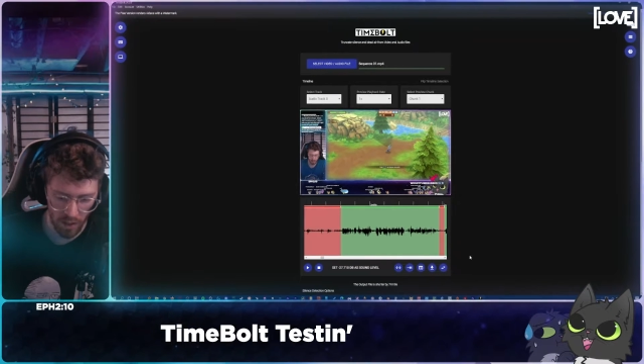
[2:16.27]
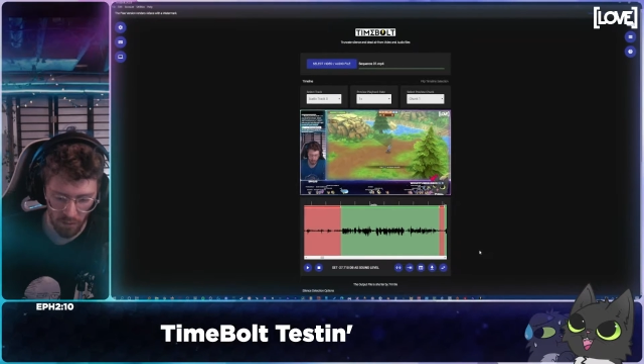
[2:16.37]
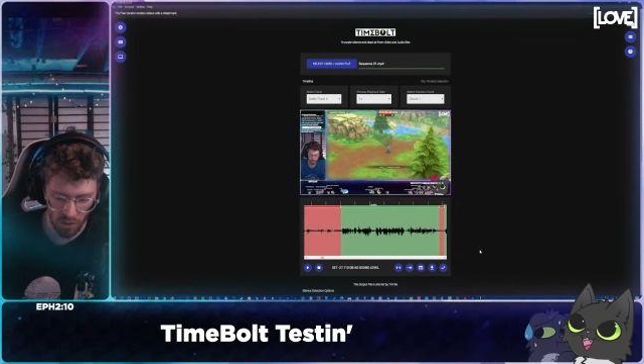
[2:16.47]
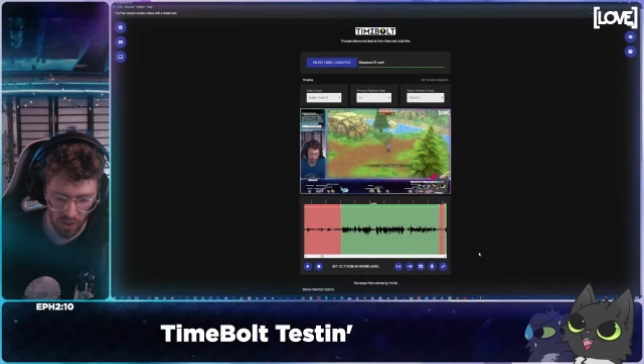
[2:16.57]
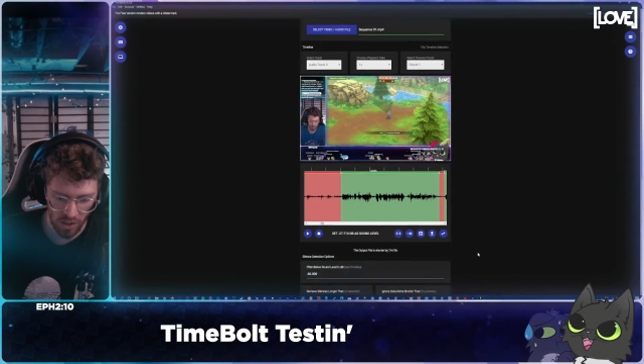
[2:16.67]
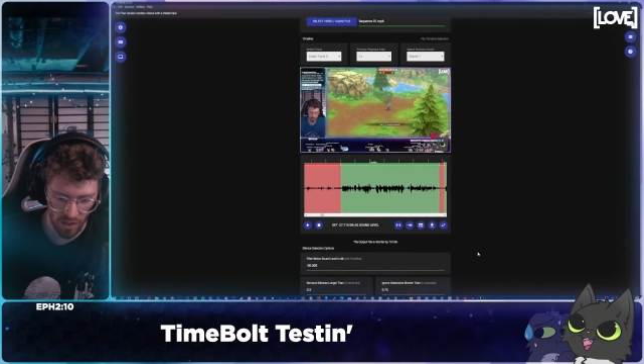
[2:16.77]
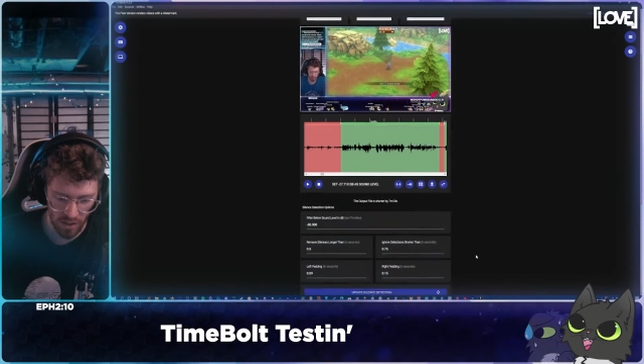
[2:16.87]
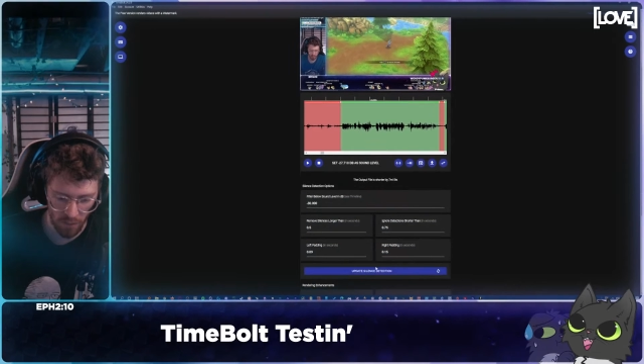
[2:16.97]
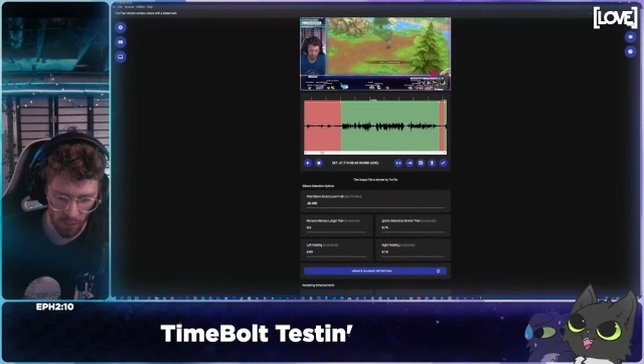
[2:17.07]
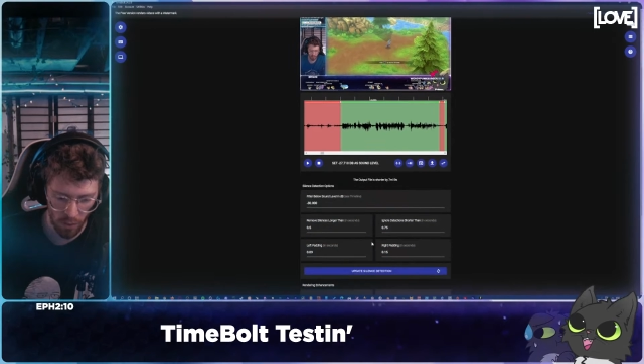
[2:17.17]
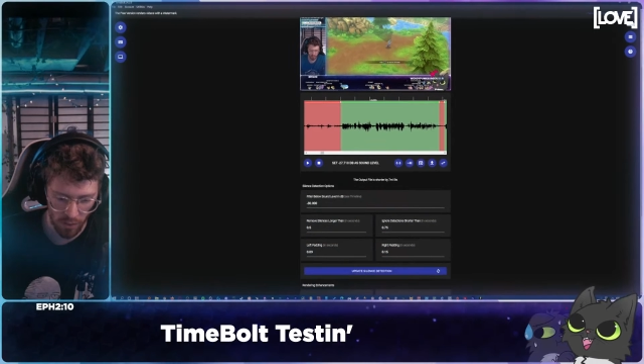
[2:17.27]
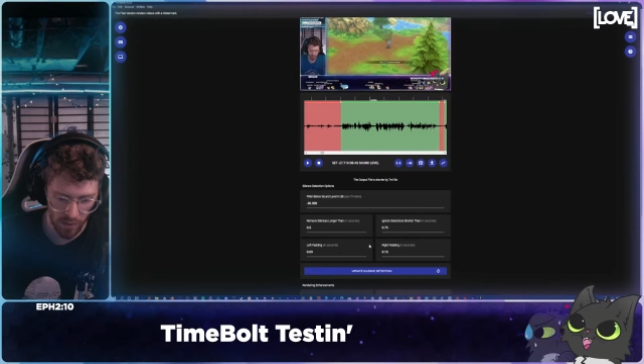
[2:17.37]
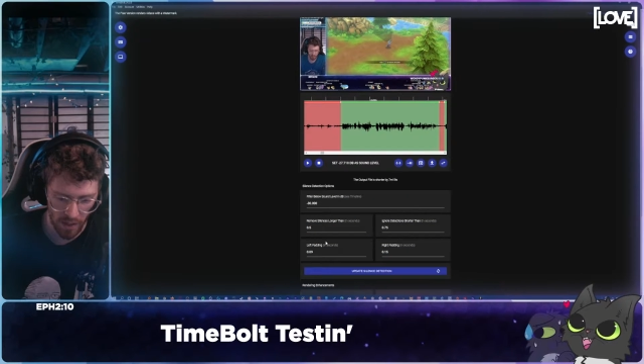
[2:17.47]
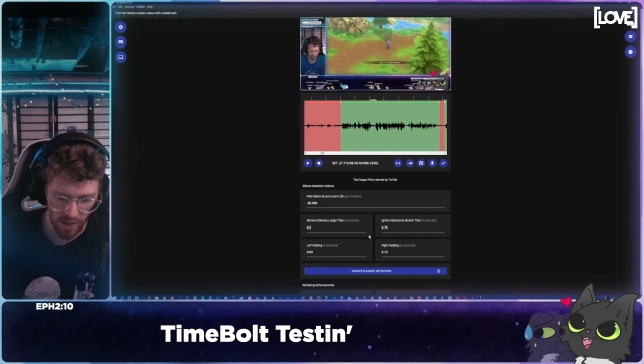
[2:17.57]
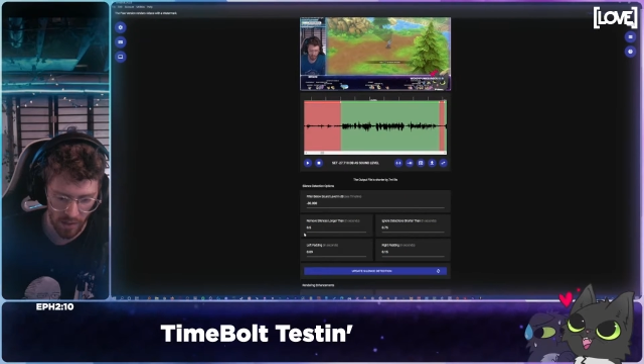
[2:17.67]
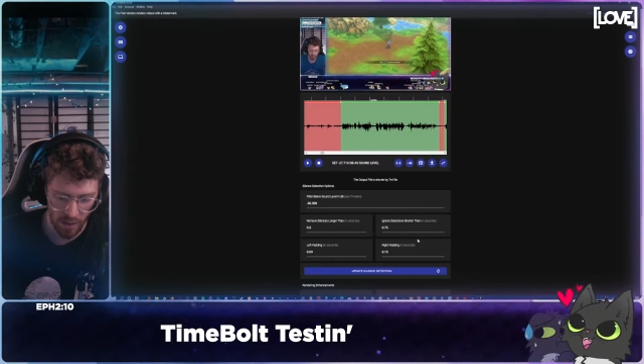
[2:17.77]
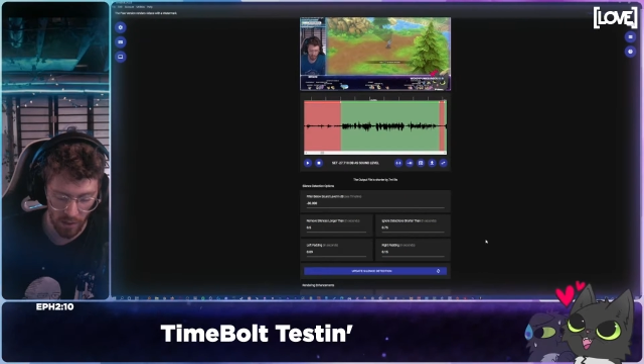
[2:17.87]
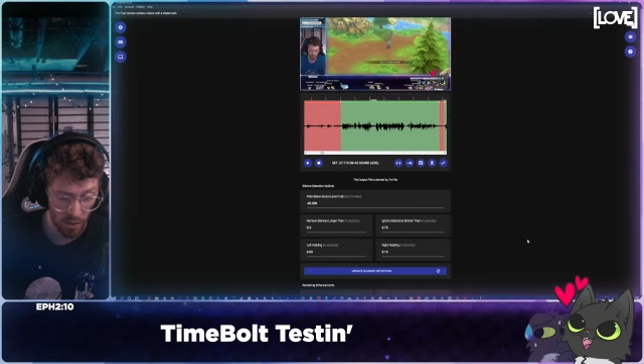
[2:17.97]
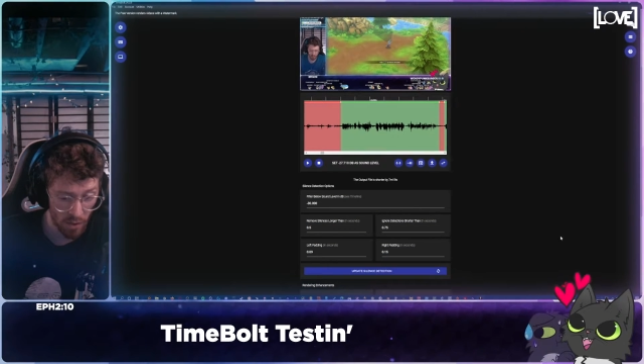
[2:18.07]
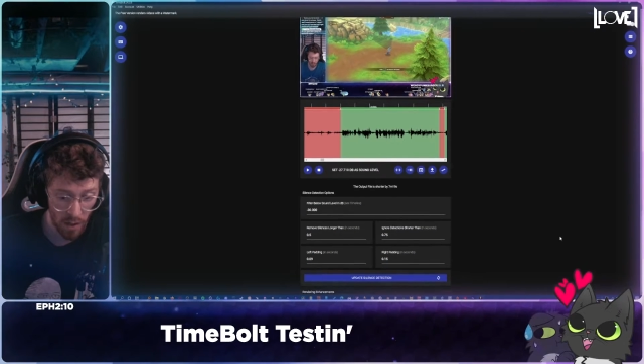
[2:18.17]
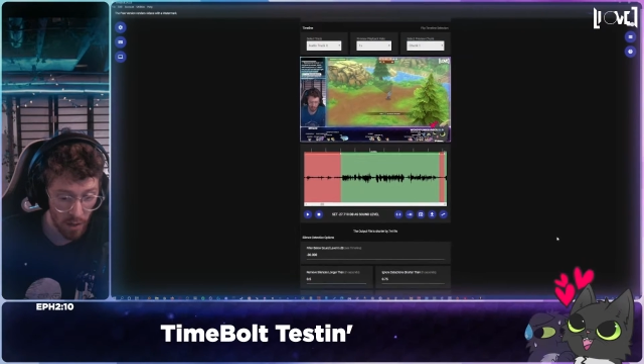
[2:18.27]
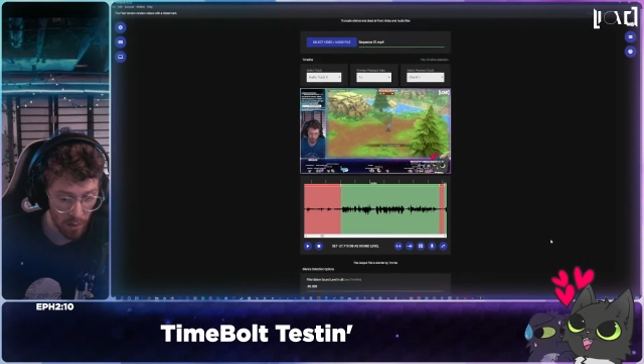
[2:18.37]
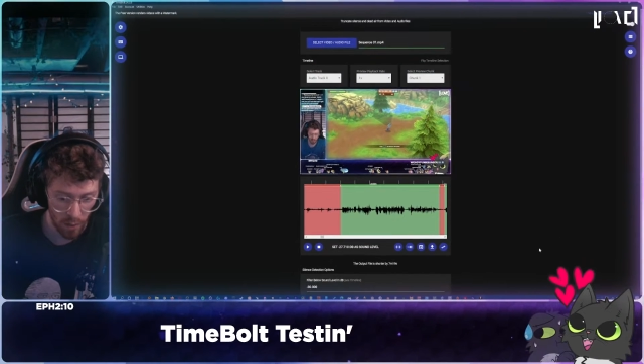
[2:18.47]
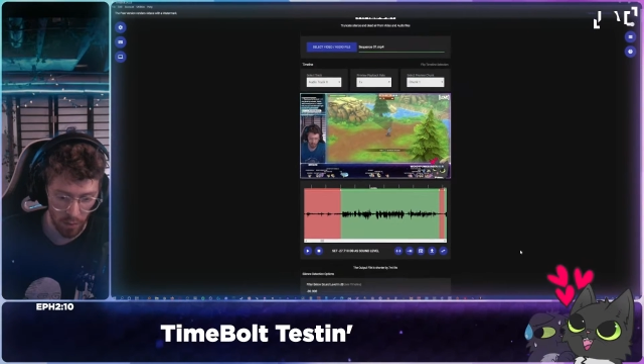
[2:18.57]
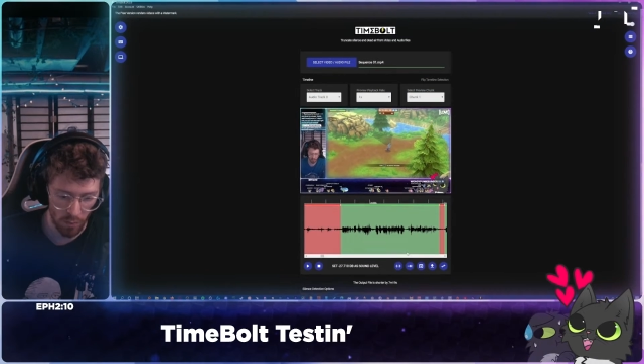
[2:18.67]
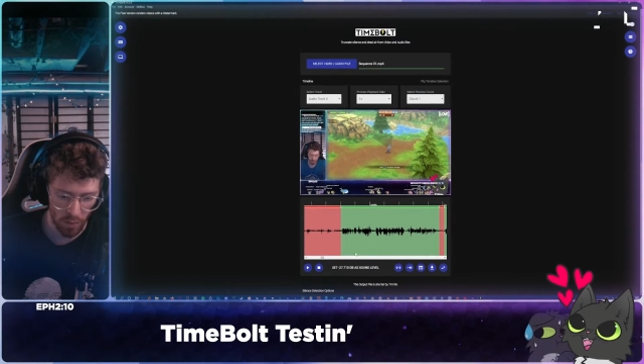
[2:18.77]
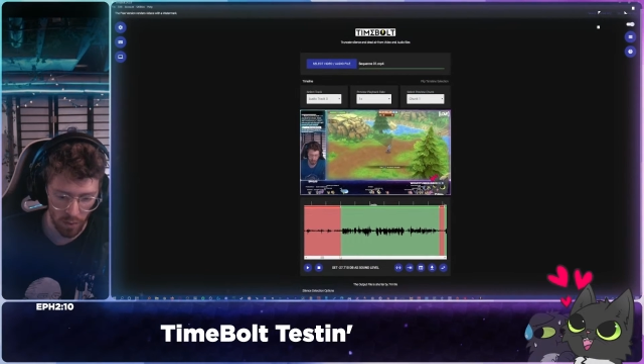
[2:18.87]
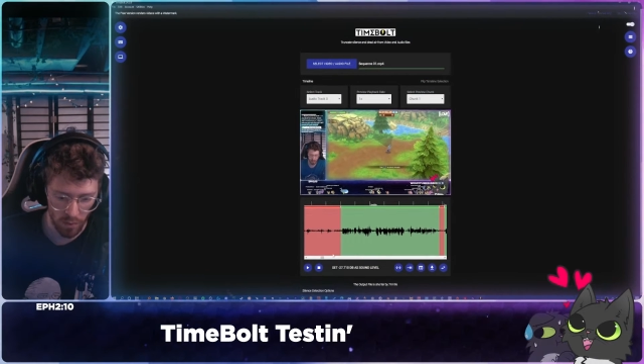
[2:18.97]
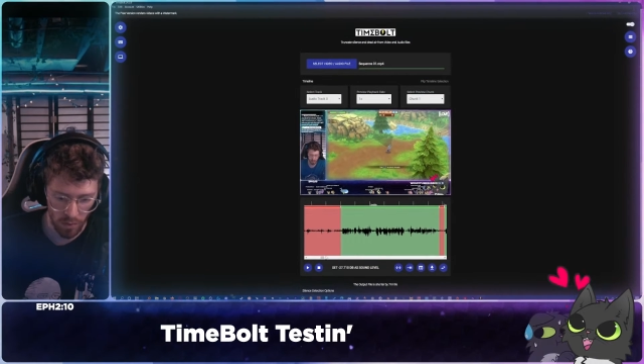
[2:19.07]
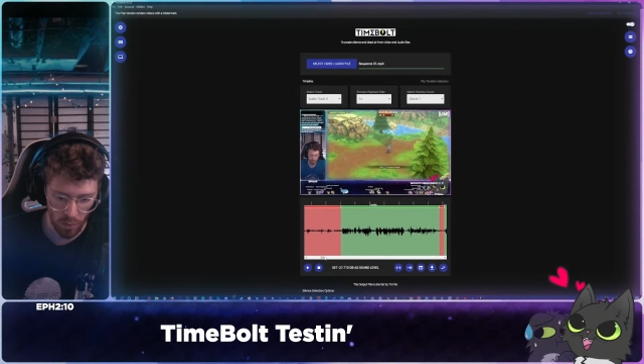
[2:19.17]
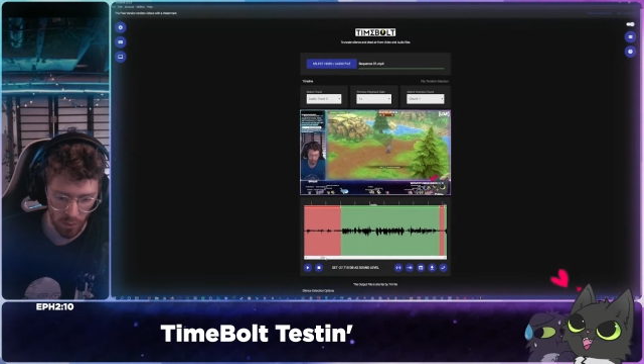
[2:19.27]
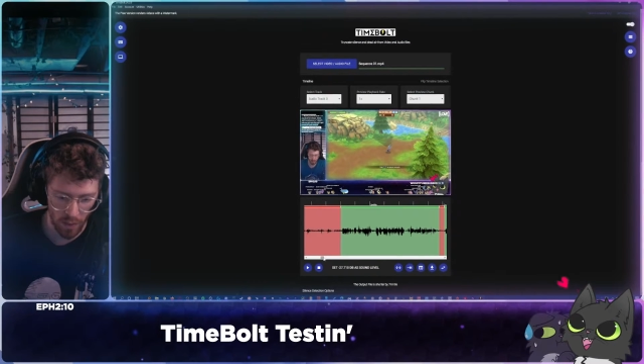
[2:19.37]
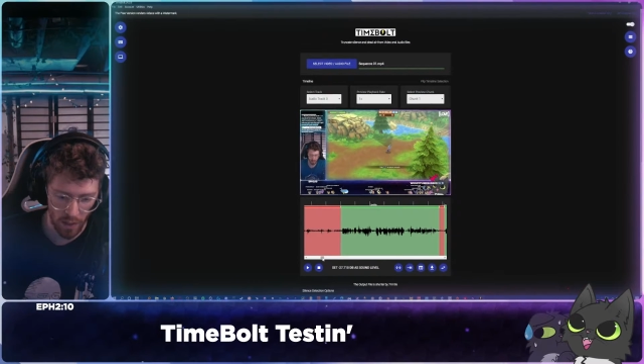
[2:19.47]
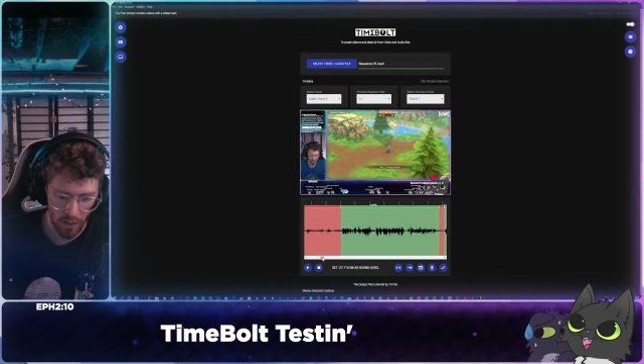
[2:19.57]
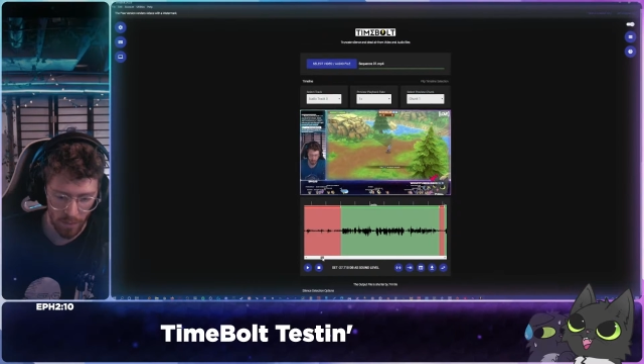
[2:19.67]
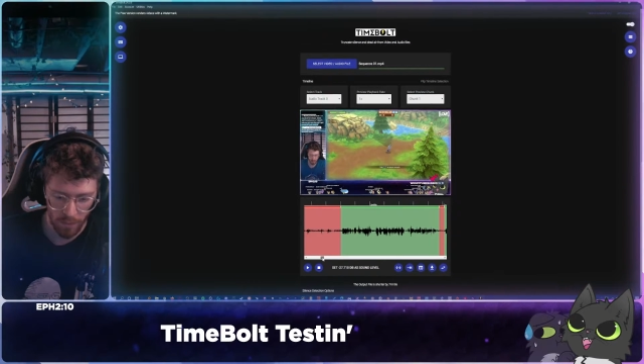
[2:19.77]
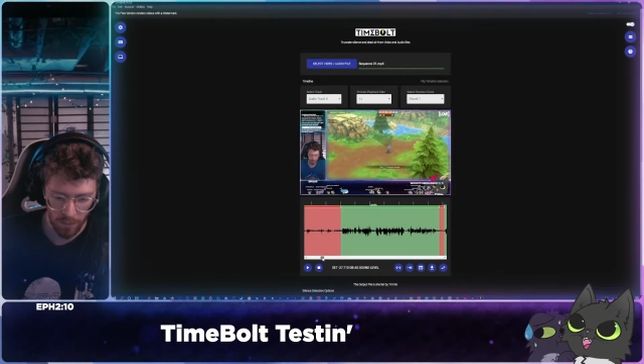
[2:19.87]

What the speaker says: even just the default settings down here. I think they're really tuned in.